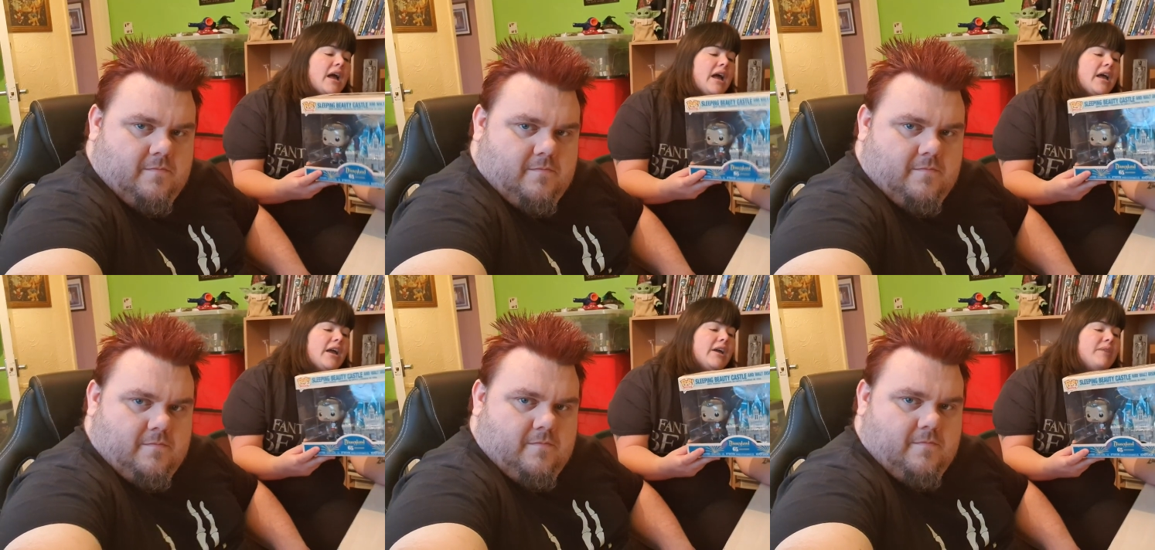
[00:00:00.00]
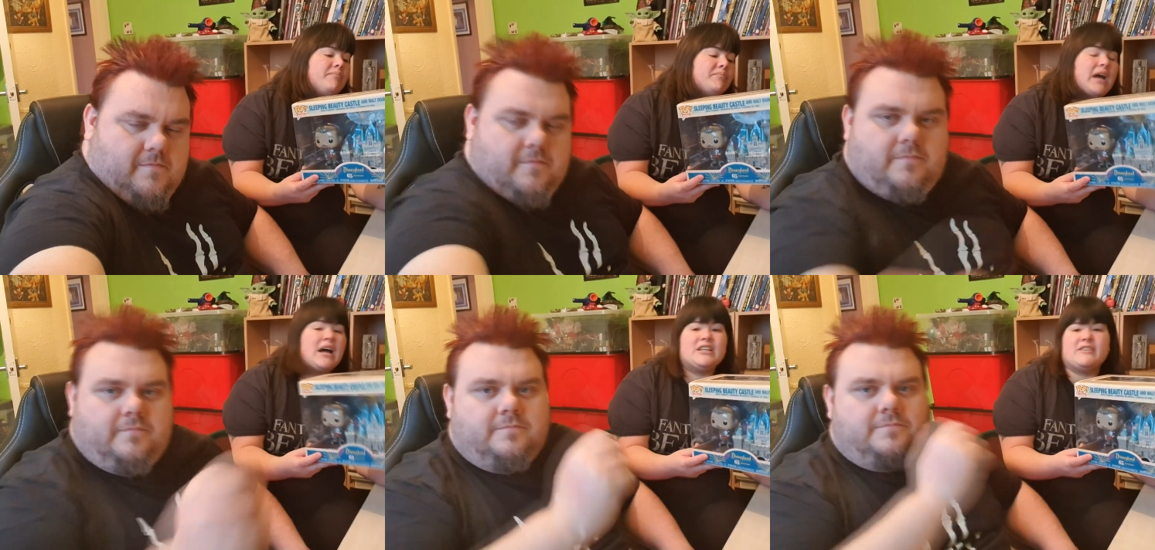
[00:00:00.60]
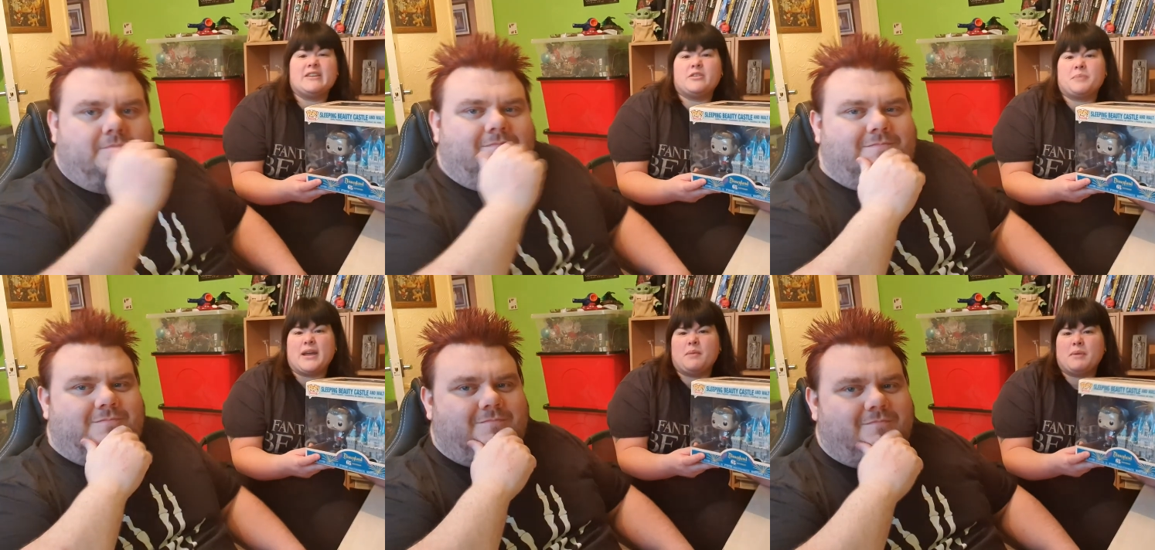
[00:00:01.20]
Speaker 1: Um, and you end up
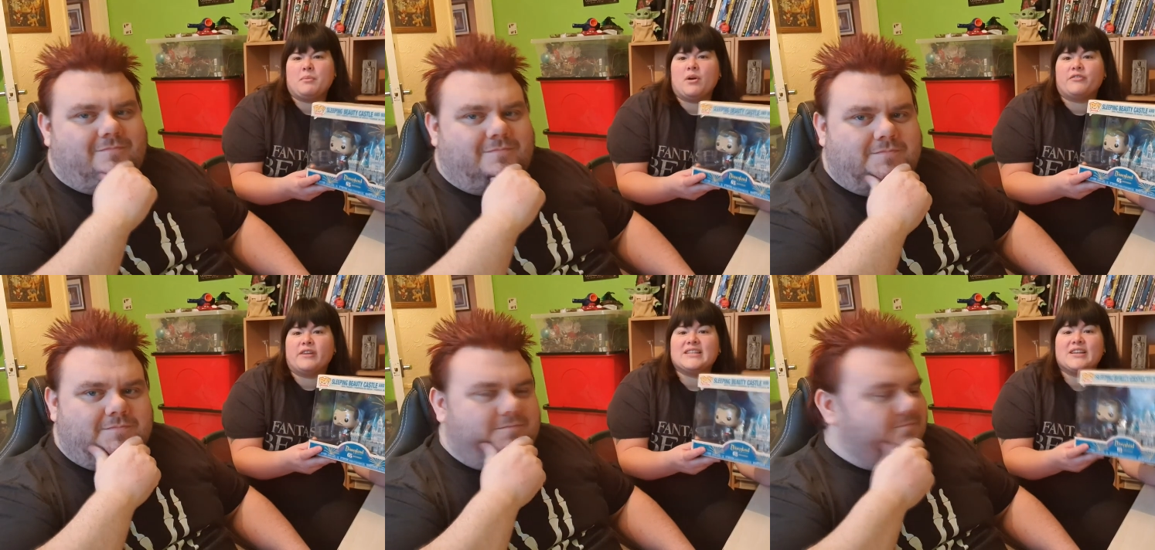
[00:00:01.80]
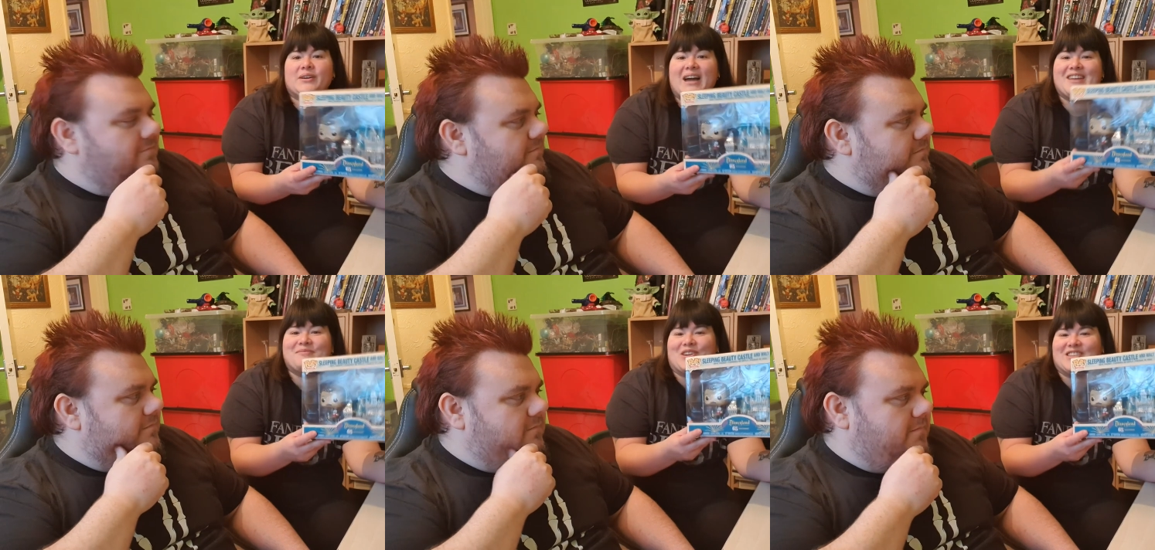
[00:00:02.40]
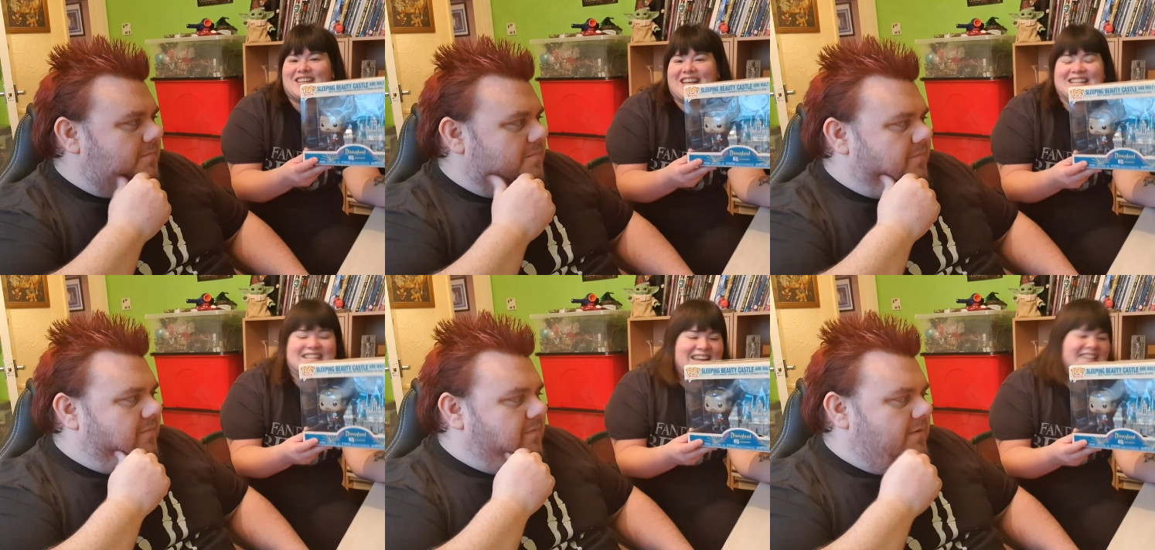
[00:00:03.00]
paying a bit more for it. So I imported it
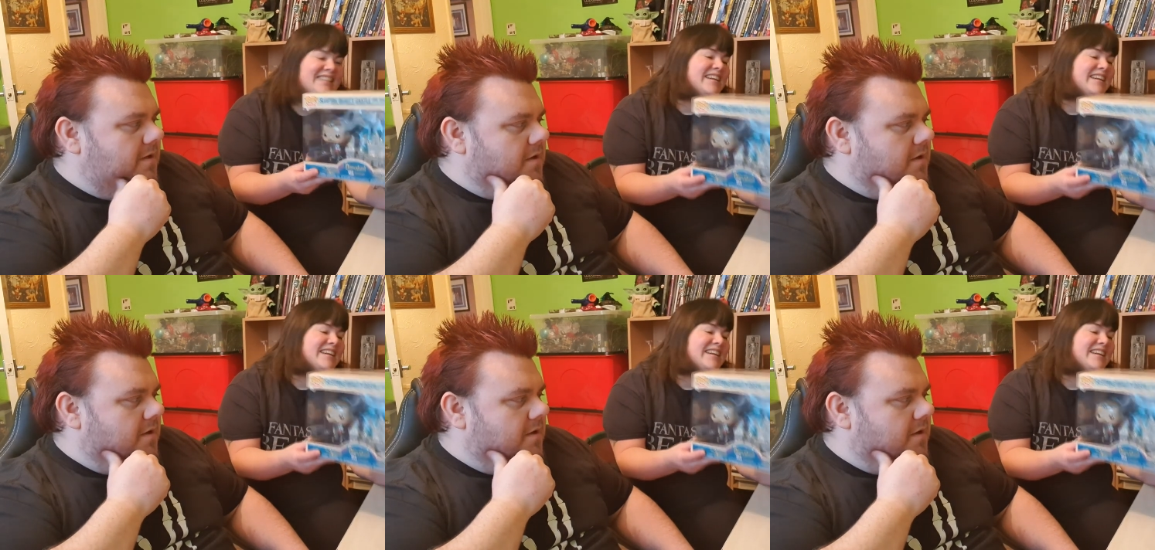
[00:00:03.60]
instead.